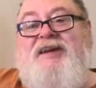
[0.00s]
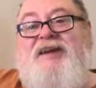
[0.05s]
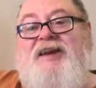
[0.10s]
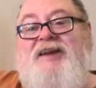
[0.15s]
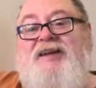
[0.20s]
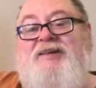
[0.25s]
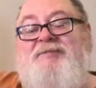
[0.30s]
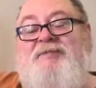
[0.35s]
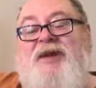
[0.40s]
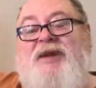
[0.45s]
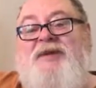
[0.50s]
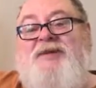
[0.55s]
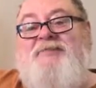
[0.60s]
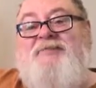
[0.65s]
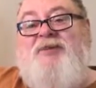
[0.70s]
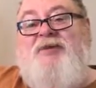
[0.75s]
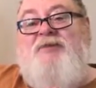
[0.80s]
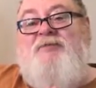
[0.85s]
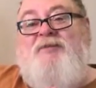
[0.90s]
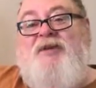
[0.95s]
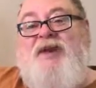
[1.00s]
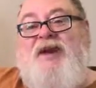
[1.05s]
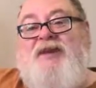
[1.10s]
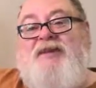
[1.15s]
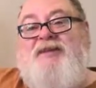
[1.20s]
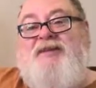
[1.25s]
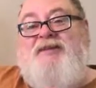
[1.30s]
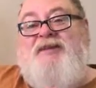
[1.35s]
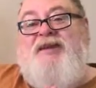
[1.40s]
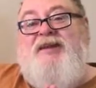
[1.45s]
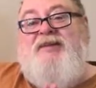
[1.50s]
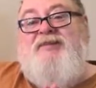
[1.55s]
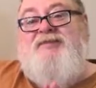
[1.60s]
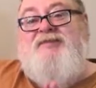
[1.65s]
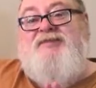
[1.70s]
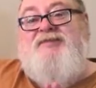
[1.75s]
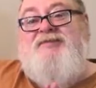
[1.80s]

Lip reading: And I made him go back and get